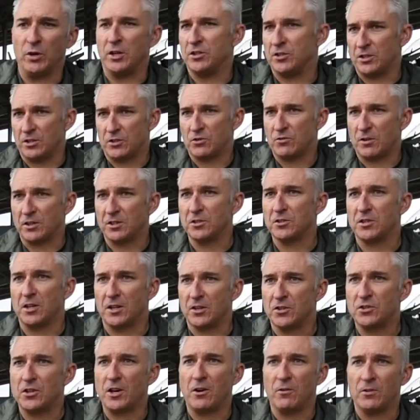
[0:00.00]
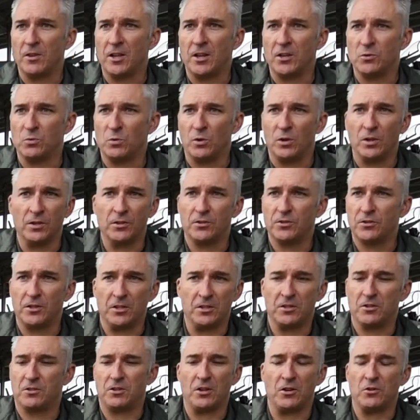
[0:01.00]
we as instructors get to share in those as well. It's,
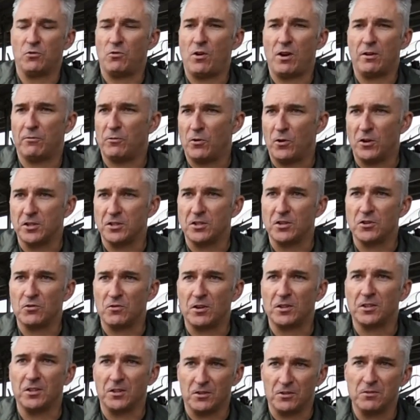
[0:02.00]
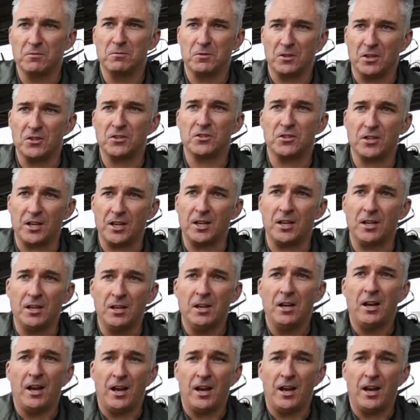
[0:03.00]
it's, so gratifying as instructors to see.